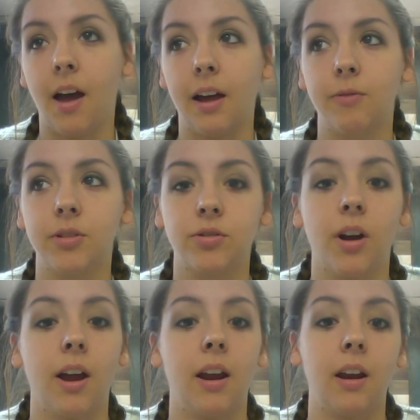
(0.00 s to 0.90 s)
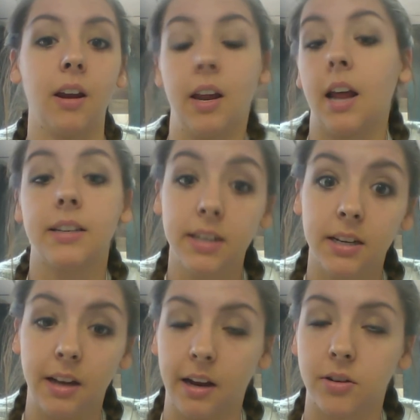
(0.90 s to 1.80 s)
I was trying, and I
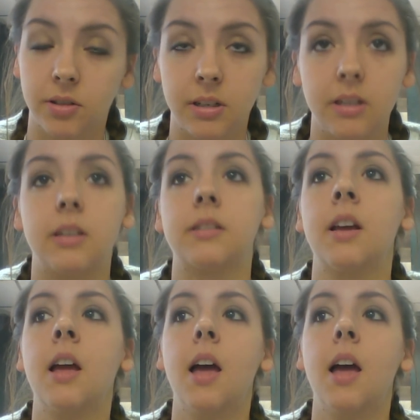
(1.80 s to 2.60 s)
actually did this.